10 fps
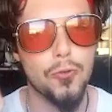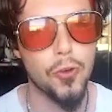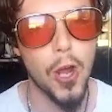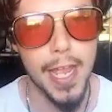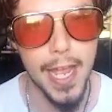
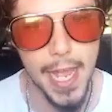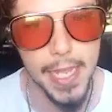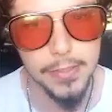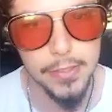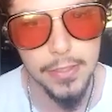right
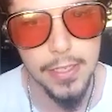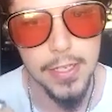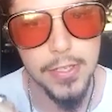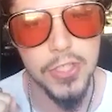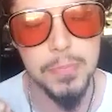hand,
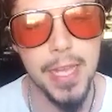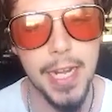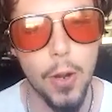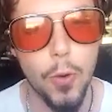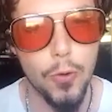
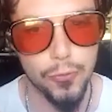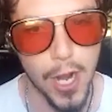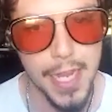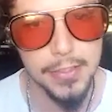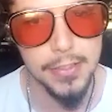spell out
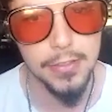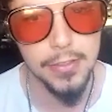right.